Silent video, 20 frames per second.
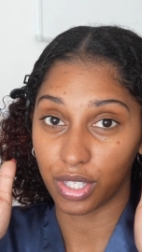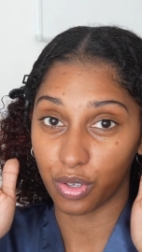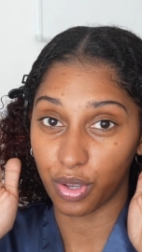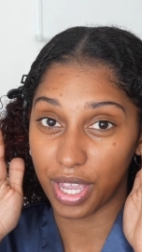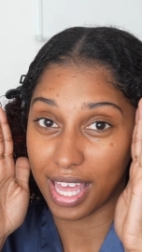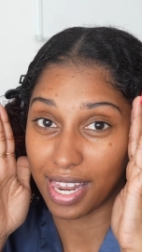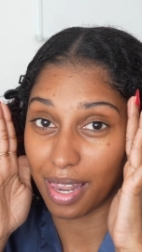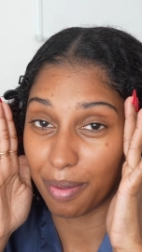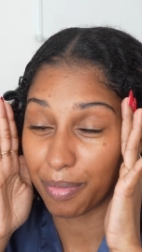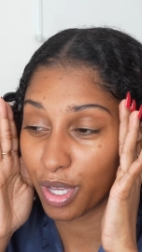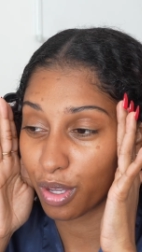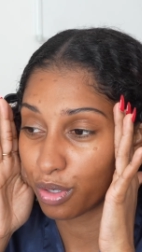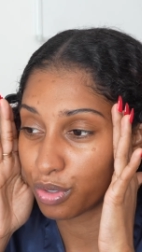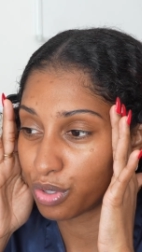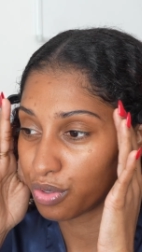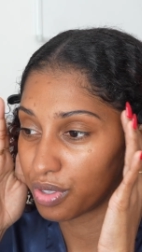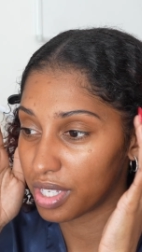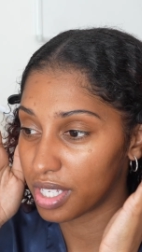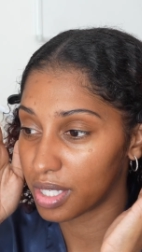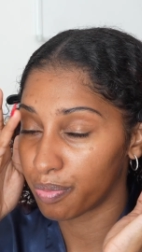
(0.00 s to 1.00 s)
so yeah, let me go
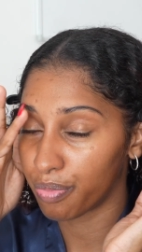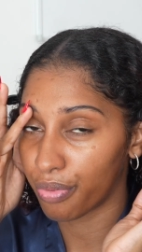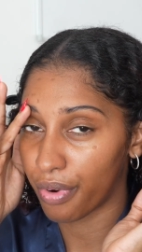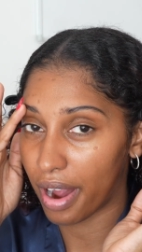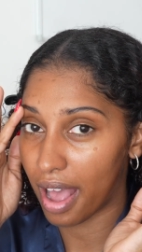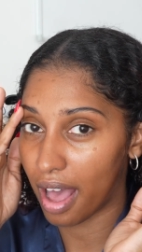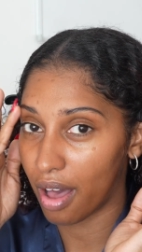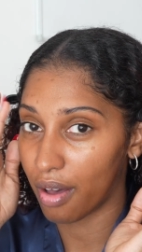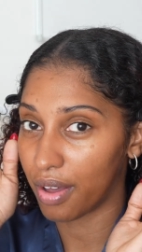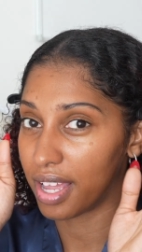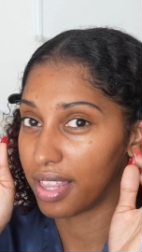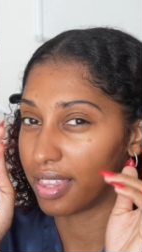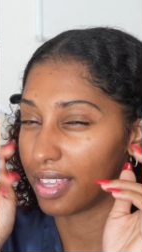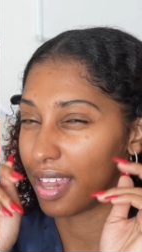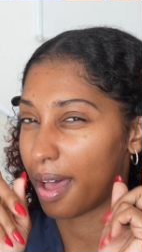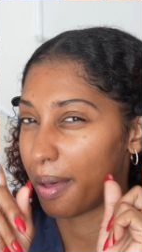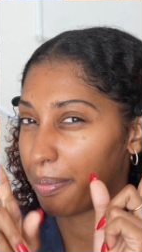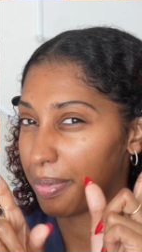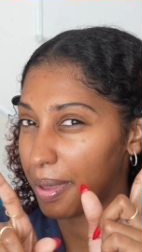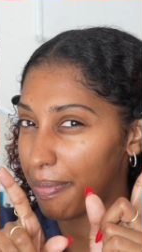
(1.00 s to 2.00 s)
do this brow and then
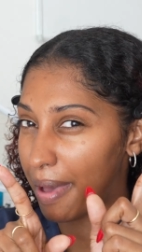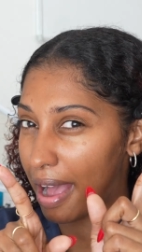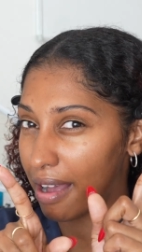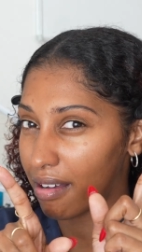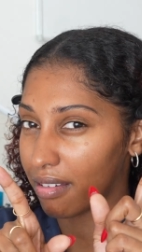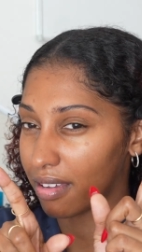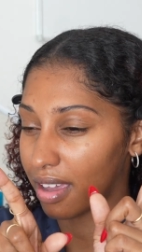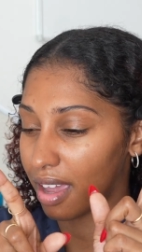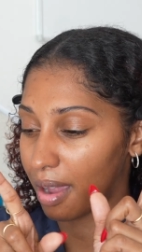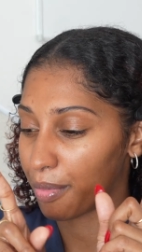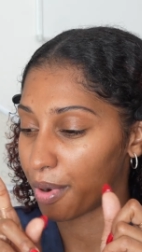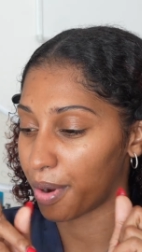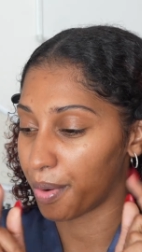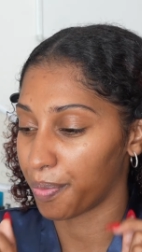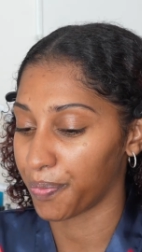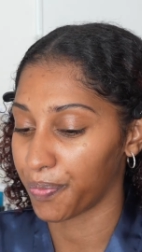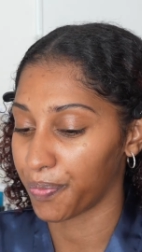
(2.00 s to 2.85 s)
I'll be back on camera.